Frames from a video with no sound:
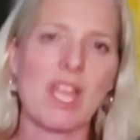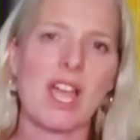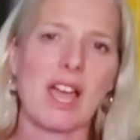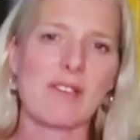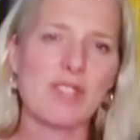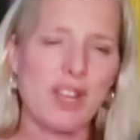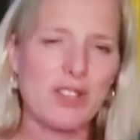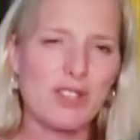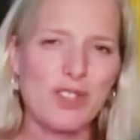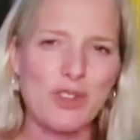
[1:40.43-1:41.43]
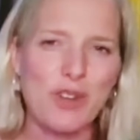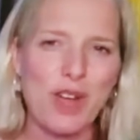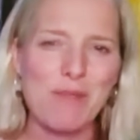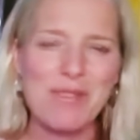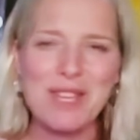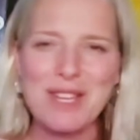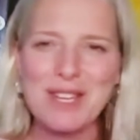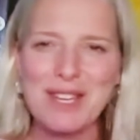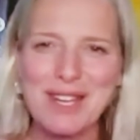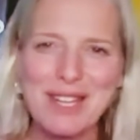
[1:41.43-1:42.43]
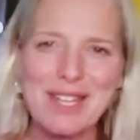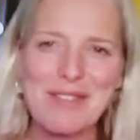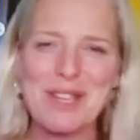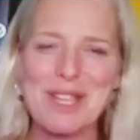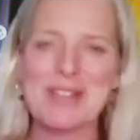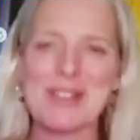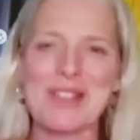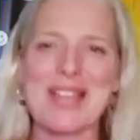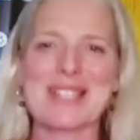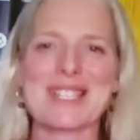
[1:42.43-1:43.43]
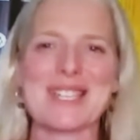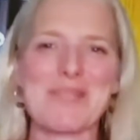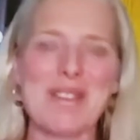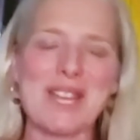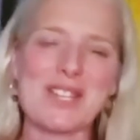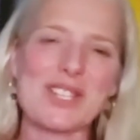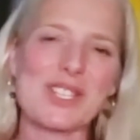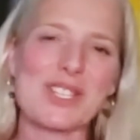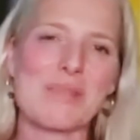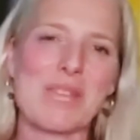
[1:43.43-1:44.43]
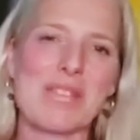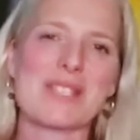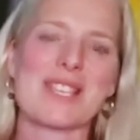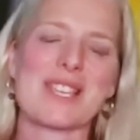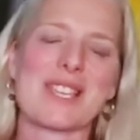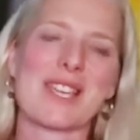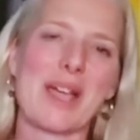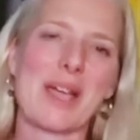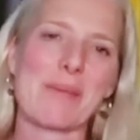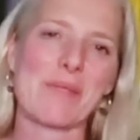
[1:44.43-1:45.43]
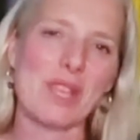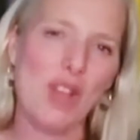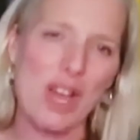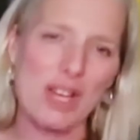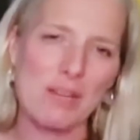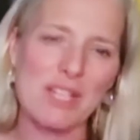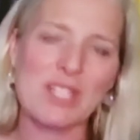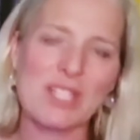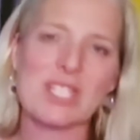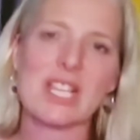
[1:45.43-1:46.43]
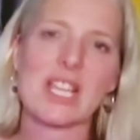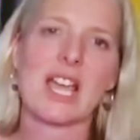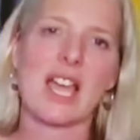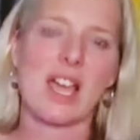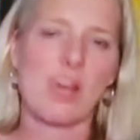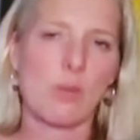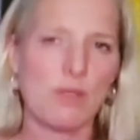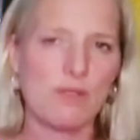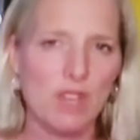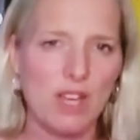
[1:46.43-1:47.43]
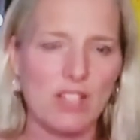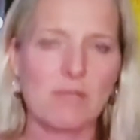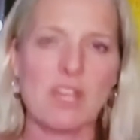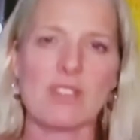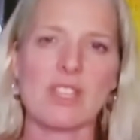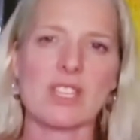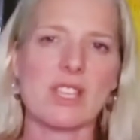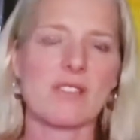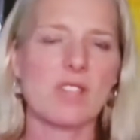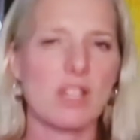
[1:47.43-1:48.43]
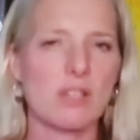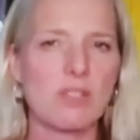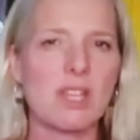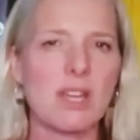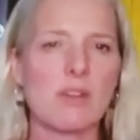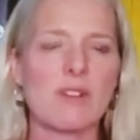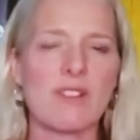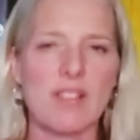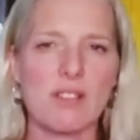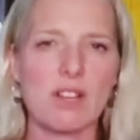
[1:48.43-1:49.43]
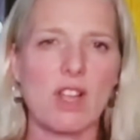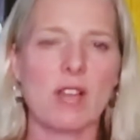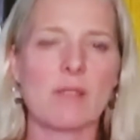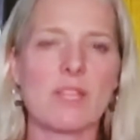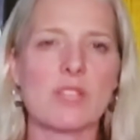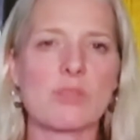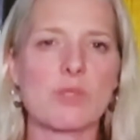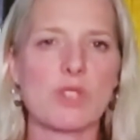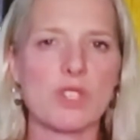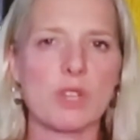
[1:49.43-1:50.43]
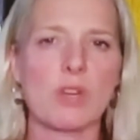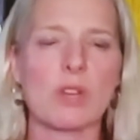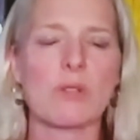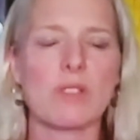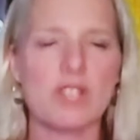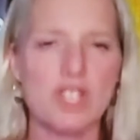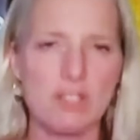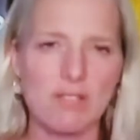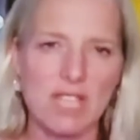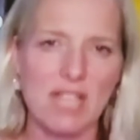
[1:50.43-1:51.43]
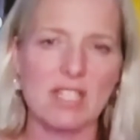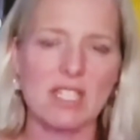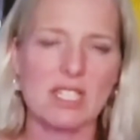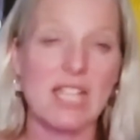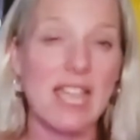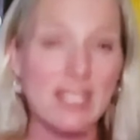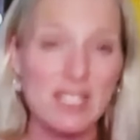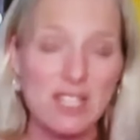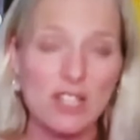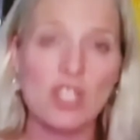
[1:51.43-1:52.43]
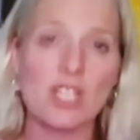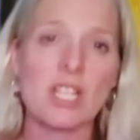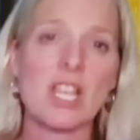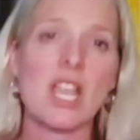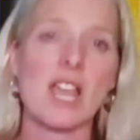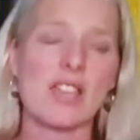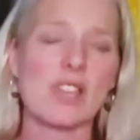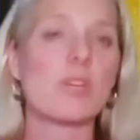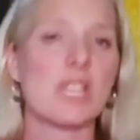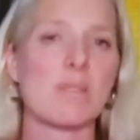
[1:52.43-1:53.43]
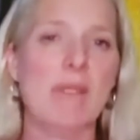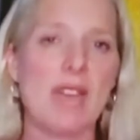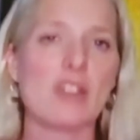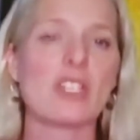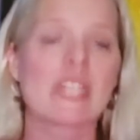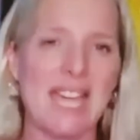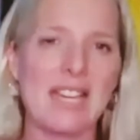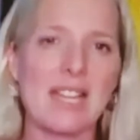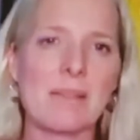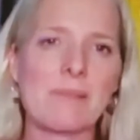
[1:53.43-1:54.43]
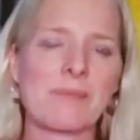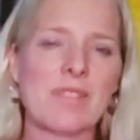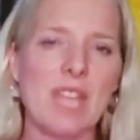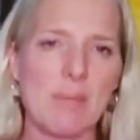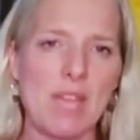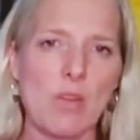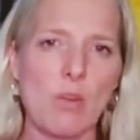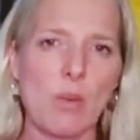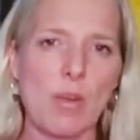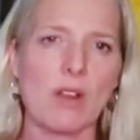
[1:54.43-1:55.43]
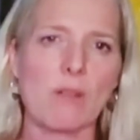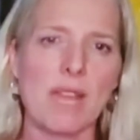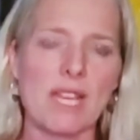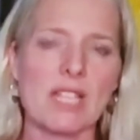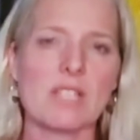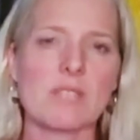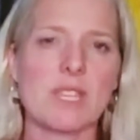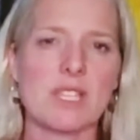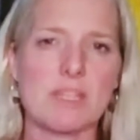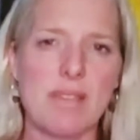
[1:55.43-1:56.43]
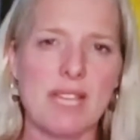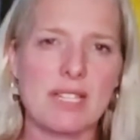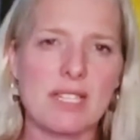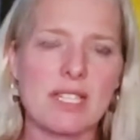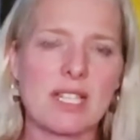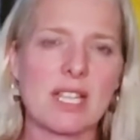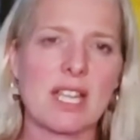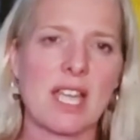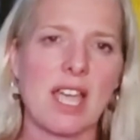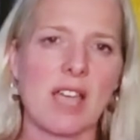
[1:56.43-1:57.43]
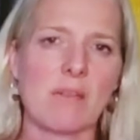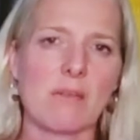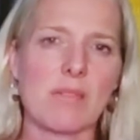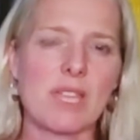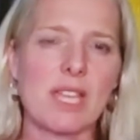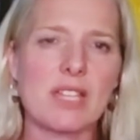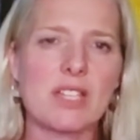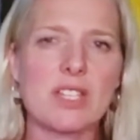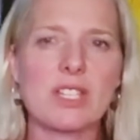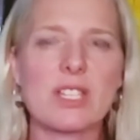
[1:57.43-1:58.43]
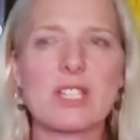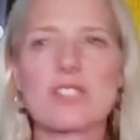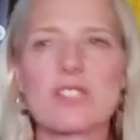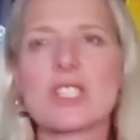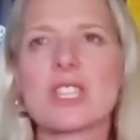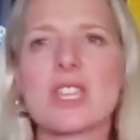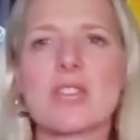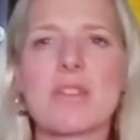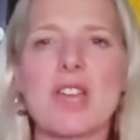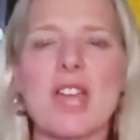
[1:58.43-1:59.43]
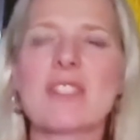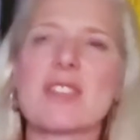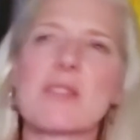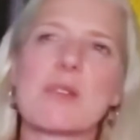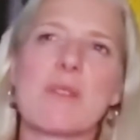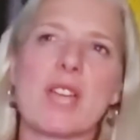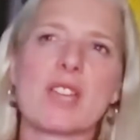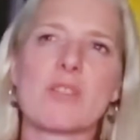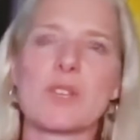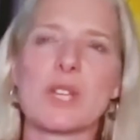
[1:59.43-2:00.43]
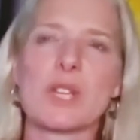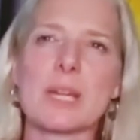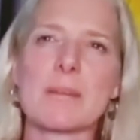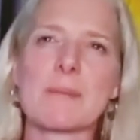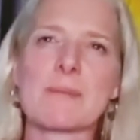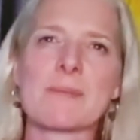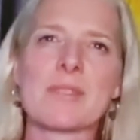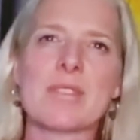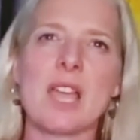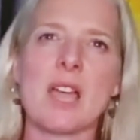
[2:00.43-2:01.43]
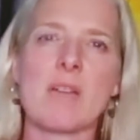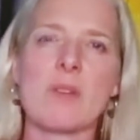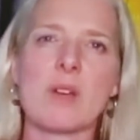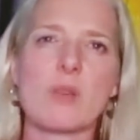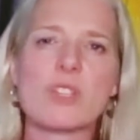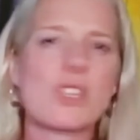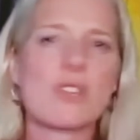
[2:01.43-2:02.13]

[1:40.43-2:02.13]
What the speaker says: I've talked to Armin, and I can never get her last name right. She's an amazing economist. We've talked about this. I've talked with a number of other economists. We're doing work with our chief statistician. I think we need better data about where money is being spent, because just I think about my community. We're so